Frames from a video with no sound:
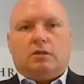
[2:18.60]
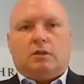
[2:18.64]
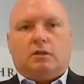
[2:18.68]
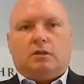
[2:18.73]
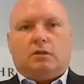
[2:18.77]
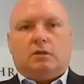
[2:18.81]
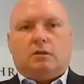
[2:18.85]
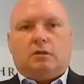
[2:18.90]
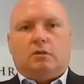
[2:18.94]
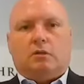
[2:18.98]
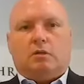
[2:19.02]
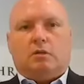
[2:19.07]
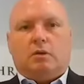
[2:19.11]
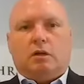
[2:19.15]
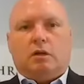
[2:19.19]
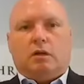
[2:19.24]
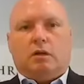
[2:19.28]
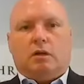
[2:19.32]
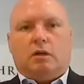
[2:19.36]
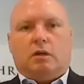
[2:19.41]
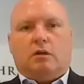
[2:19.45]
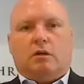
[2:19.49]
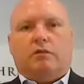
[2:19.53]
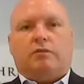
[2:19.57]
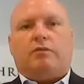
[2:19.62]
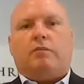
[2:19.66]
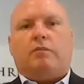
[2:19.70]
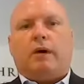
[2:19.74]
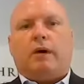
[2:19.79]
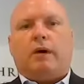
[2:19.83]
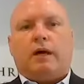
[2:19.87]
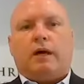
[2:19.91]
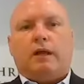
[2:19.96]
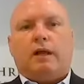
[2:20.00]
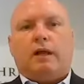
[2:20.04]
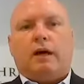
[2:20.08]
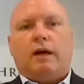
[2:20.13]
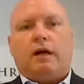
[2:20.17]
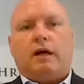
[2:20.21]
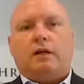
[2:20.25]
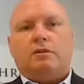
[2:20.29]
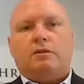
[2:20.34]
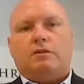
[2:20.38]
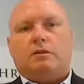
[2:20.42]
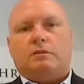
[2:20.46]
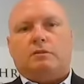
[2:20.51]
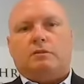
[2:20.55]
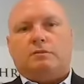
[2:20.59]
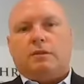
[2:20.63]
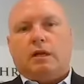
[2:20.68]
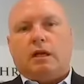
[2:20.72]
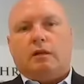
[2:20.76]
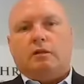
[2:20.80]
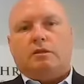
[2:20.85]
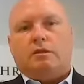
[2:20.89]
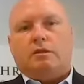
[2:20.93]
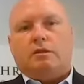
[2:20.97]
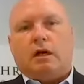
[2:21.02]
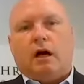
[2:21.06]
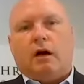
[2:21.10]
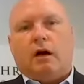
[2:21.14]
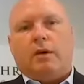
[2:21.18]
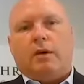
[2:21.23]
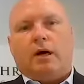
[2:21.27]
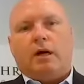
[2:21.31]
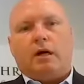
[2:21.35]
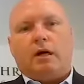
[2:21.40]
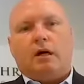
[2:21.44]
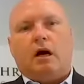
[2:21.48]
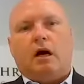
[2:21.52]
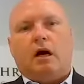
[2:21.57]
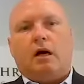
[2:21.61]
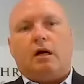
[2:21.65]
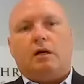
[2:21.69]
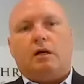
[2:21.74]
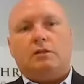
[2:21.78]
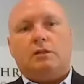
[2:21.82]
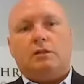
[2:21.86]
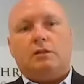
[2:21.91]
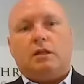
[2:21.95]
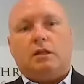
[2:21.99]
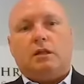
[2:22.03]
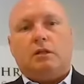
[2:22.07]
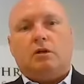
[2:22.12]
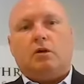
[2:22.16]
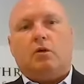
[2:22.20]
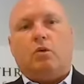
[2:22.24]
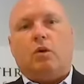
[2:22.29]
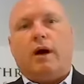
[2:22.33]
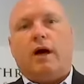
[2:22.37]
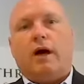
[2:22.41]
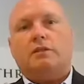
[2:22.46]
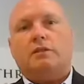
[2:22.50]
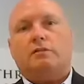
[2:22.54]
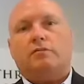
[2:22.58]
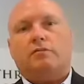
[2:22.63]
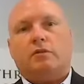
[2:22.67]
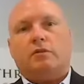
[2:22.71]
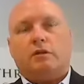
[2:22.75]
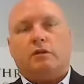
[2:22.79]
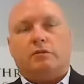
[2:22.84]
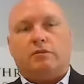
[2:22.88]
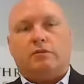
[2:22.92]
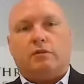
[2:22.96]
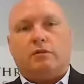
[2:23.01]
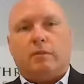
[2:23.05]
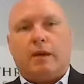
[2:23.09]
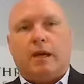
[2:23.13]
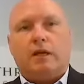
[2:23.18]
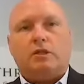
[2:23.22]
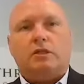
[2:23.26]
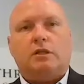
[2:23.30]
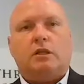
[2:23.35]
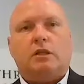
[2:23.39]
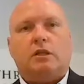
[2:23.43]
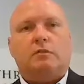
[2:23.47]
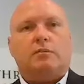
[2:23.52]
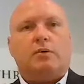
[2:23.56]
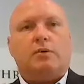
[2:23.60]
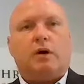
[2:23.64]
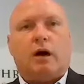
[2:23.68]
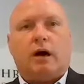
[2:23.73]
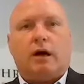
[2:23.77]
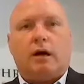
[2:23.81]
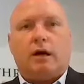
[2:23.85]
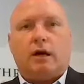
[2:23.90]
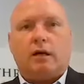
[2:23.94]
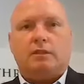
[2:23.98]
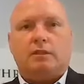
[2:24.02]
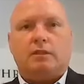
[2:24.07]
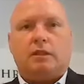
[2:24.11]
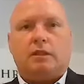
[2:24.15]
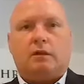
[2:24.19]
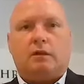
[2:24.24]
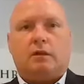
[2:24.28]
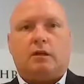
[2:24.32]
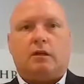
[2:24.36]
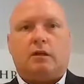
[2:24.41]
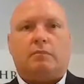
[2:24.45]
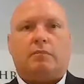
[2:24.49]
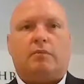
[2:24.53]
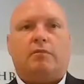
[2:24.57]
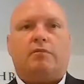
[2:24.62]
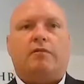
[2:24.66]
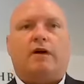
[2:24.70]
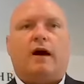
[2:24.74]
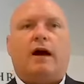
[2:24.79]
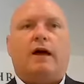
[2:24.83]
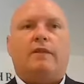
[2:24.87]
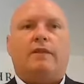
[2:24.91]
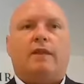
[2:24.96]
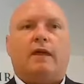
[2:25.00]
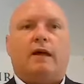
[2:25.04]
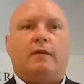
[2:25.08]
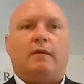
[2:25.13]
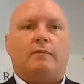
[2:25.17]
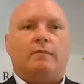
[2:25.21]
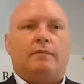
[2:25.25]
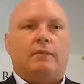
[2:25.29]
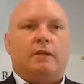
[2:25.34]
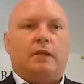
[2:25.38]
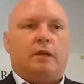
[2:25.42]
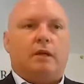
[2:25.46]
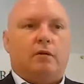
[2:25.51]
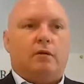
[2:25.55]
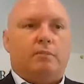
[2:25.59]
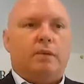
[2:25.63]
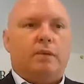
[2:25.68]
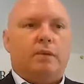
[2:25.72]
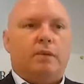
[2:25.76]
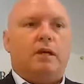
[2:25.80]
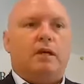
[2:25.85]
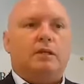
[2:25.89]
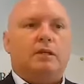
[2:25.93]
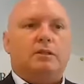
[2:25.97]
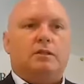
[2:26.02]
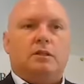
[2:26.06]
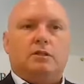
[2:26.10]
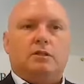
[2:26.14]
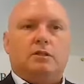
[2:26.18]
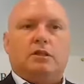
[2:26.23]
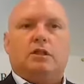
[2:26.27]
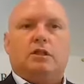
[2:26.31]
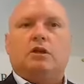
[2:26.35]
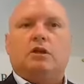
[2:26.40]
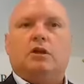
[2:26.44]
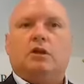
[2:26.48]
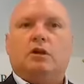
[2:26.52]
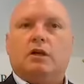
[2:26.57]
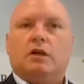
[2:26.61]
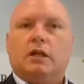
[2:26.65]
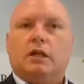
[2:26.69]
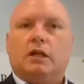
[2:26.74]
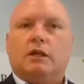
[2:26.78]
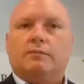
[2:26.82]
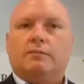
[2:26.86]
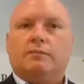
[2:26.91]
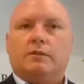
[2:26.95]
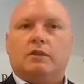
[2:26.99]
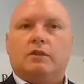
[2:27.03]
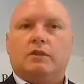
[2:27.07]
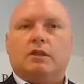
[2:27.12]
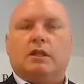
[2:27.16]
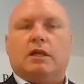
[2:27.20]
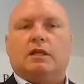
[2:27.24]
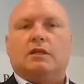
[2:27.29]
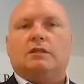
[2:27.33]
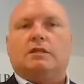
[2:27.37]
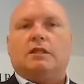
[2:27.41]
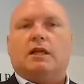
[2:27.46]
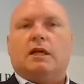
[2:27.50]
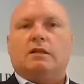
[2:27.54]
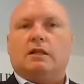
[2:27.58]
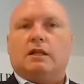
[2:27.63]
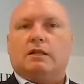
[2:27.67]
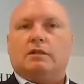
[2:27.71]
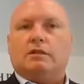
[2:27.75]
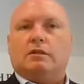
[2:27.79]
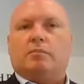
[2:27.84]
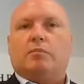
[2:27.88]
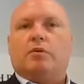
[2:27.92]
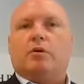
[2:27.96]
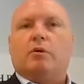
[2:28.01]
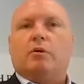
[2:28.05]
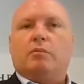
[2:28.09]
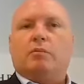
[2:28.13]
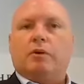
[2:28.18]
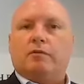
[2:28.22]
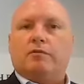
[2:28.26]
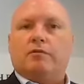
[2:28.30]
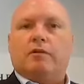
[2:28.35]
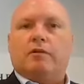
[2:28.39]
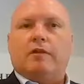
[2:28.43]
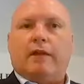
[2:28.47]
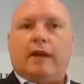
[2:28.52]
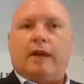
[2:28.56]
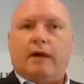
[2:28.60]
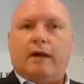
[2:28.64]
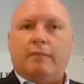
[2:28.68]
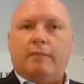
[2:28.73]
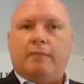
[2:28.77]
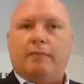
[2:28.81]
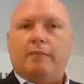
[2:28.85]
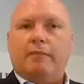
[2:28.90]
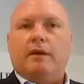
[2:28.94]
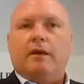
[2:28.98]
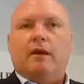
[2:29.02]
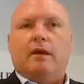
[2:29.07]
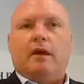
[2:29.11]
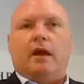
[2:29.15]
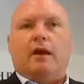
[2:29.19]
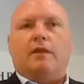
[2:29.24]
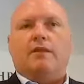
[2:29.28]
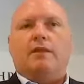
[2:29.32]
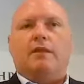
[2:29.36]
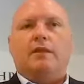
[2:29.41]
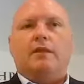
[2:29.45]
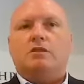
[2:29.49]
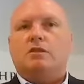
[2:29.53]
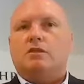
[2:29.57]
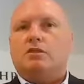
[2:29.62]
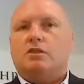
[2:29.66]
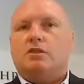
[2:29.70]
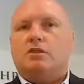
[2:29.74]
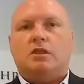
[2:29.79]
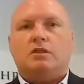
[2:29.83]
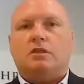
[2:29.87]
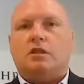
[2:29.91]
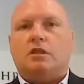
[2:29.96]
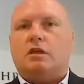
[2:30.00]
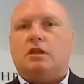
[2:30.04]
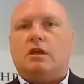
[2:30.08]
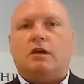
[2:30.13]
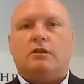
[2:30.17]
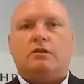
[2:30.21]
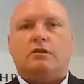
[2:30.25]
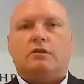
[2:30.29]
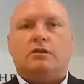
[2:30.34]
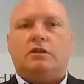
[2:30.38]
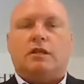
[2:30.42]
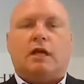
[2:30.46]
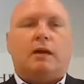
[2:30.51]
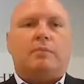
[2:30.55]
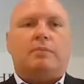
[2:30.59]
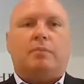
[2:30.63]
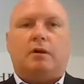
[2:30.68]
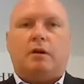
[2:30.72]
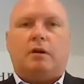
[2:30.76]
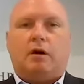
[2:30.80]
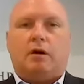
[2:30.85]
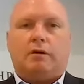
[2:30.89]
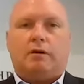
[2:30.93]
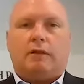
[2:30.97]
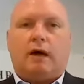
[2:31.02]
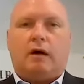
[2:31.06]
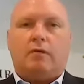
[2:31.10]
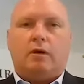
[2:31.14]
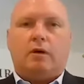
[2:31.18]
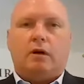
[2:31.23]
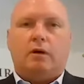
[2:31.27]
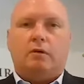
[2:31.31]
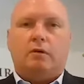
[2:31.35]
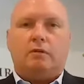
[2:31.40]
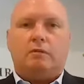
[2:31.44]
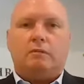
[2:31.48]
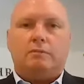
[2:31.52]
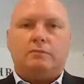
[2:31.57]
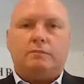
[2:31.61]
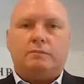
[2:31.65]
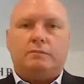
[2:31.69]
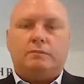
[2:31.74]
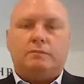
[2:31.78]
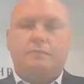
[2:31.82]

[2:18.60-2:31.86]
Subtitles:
So, for my clients, I'm on a constant quest for information and products that are going to provide them, peace and security to the extent that's appropriate for them. And this is just another step along that road.